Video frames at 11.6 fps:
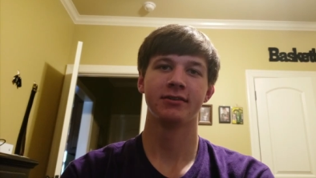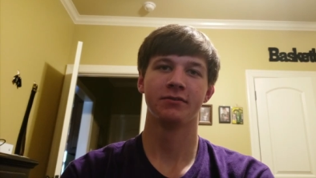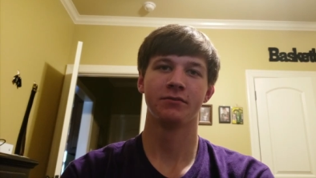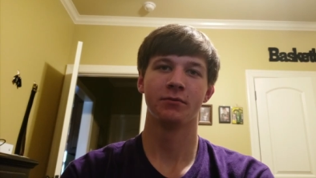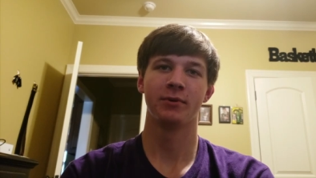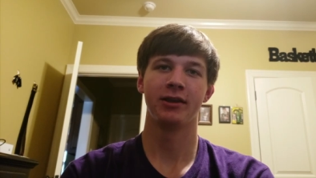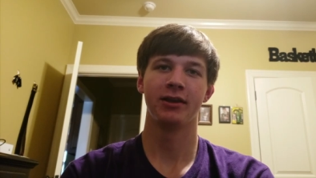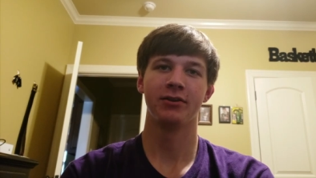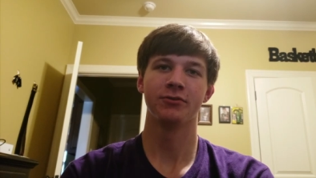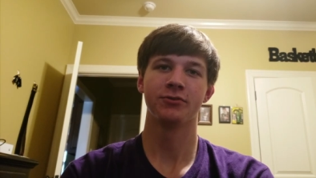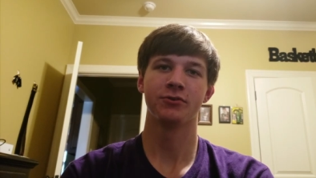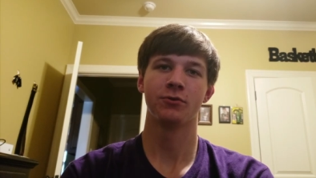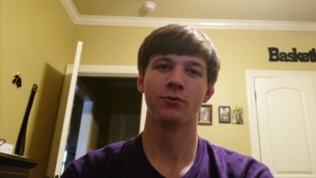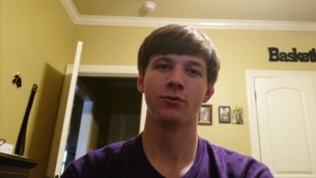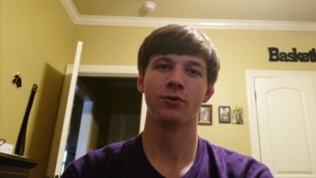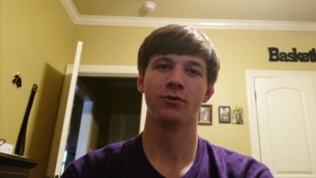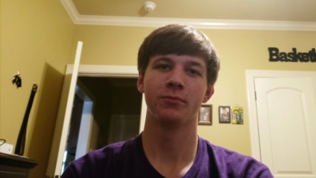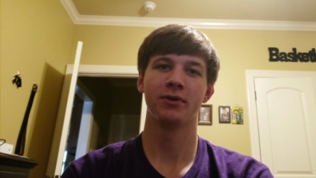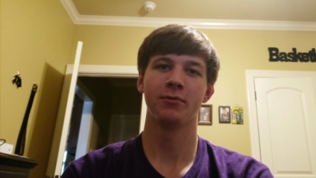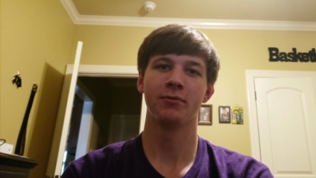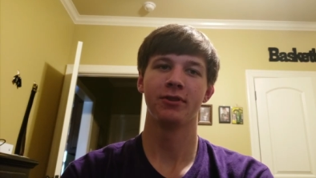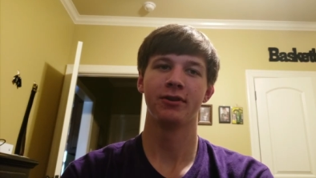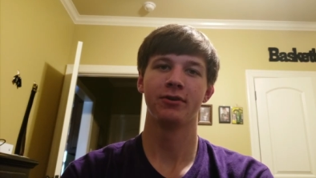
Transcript: For beginners or people that